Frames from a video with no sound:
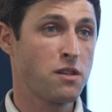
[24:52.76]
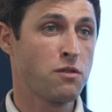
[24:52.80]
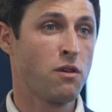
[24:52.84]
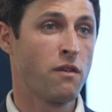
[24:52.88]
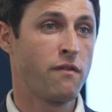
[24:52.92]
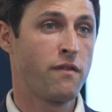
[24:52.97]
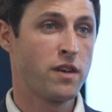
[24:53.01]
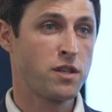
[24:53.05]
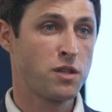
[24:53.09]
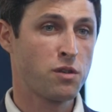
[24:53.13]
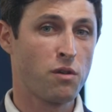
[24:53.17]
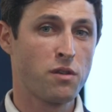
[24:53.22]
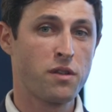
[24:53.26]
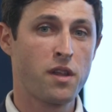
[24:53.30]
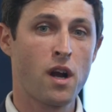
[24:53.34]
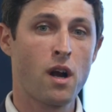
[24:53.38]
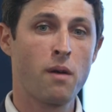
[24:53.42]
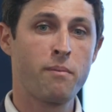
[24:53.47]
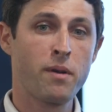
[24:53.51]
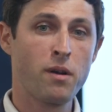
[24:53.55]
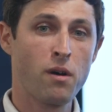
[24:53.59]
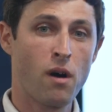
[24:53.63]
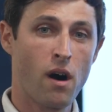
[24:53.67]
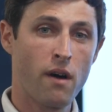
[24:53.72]
to a physical
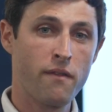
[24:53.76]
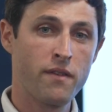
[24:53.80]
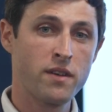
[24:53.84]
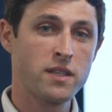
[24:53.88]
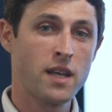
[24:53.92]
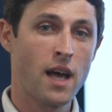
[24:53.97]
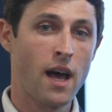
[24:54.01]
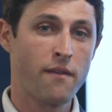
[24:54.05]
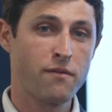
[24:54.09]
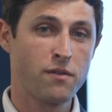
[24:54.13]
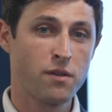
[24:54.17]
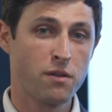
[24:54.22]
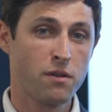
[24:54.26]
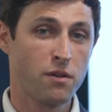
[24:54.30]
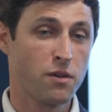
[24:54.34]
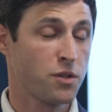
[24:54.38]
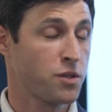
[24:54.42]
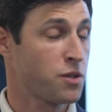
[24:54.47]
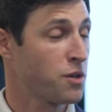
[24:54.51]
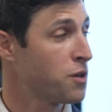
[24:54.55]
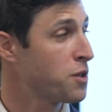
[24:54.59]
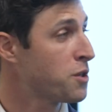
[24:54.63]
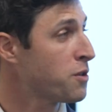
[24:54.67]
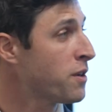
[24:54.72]
therapy office after their
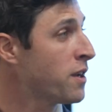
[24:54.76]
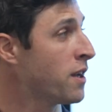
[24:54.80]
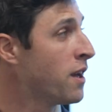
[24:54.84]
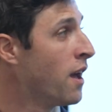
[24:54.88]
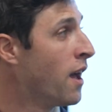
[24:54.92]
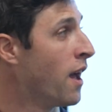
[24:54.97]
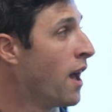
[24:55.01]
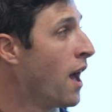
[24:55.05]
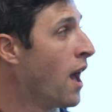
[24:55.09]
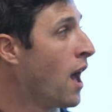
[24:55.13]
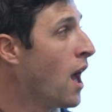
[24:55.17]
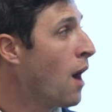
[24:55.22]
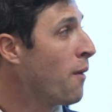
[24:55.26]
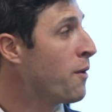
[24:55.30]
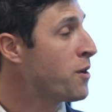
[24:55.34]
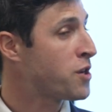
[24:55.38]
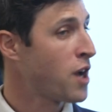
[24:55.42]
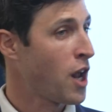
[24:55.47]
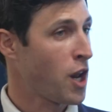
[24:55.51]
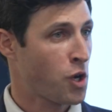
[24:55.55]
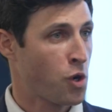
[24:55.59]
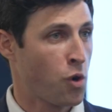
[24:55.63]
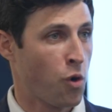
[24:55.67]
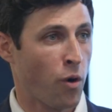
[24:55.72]
surgery. And we
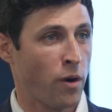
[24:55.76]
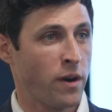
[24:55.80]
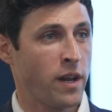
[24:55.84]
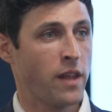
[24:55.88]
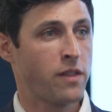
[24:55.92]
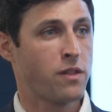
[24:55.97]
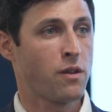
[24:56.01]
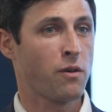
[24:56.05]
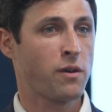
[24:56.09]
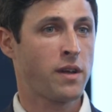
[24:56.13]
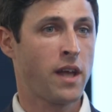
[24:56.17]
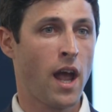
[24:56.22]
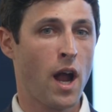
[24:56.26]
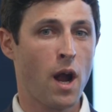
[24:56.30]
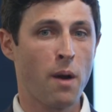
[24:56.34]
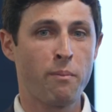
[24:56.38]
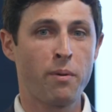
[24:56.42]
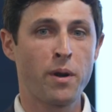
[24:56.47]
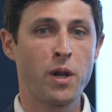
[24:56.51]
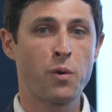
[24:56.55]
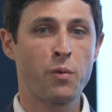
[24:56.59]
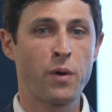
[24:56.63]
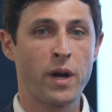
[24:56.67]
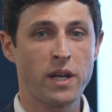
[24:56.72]
try to coordinate their care
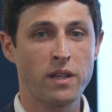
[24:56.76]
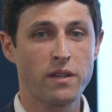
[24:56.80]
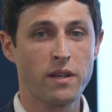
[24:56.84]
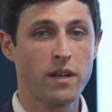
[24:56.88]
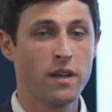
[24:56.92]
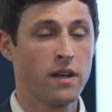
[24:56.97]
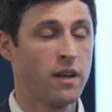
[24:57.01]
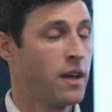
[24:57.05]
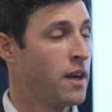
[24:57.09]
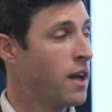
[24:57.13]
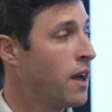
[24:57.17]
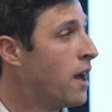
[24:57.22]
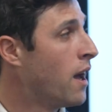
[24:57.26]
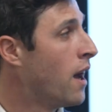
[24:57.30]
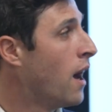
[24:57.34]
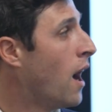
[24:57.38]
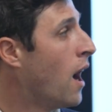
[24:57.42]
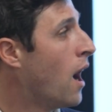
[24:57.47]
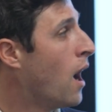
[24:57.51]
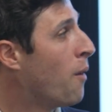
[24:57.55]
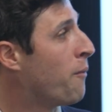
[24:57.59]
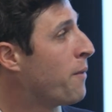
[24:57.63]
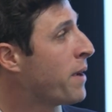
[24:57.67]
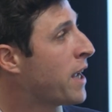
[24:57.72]
pretty quickly.
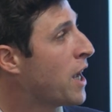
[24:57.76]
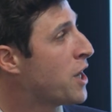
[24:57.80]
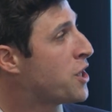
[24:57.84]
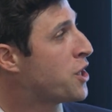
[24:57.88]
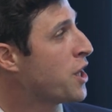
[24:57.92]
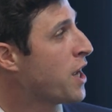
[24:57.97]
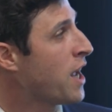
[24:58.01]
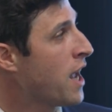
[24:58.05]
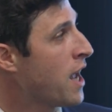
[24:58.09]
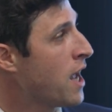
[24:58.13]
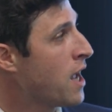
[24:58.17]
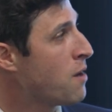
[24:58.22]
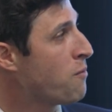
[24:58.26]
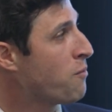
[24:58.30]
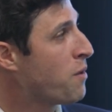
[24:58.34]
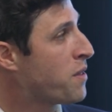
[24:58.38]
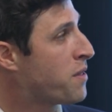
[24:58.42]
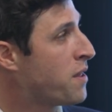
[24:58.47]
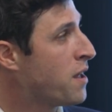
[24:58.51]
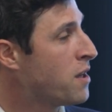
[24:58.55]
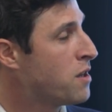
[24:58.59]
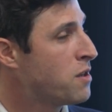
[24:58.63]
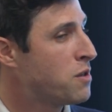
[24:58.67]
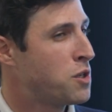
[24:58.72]
We get you in
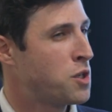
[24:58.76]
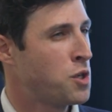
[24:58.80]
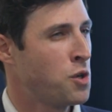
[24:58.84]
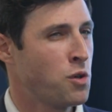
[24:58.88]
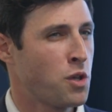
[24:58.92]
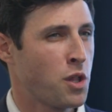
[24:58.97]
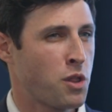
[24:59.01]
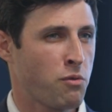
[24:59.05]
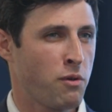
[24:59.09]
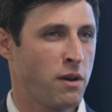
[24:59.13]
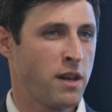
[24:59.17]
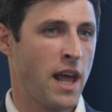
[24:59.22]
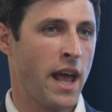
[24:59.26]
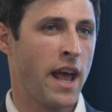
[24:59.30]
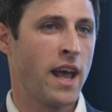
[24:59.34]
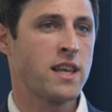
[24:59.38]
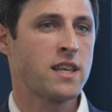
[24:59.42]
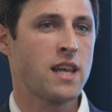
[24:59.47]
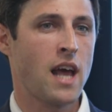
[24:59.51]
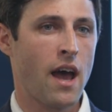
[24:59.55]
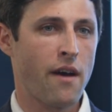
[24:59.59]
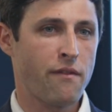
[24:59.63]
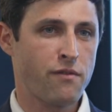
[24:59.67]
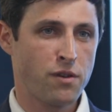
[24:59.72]
within 2 to 3
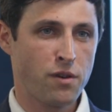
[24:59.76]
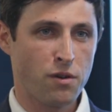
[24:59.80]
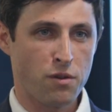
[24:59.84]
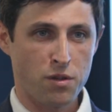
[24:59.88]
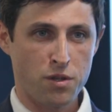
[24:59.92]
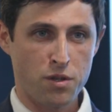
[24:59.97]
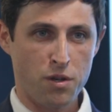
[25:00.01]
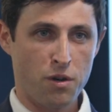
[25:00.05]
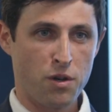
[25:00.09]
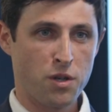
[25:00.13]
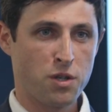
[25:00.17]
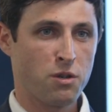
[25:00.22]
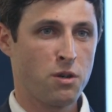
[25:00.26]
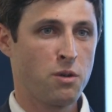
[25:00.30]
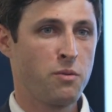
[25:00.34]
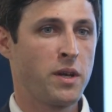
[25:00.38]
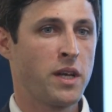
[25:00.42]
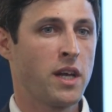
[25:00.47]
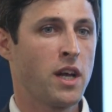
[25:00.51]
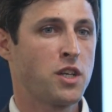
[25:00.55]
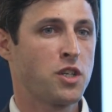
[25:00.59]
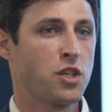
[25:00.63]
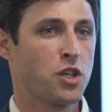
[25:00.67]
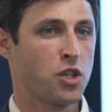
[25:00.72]
days after your surgery. We
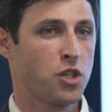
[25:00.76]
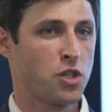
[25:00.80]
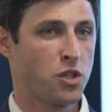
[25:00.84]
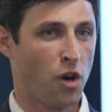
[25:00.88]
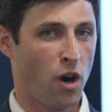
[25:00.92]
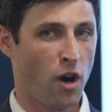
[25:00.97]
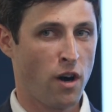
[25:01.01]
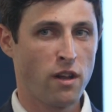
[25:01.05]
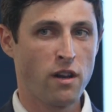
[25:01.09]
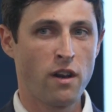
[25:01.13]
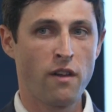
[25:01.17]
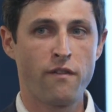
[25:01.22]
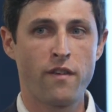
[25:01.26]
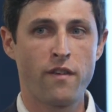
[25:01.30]
get you started in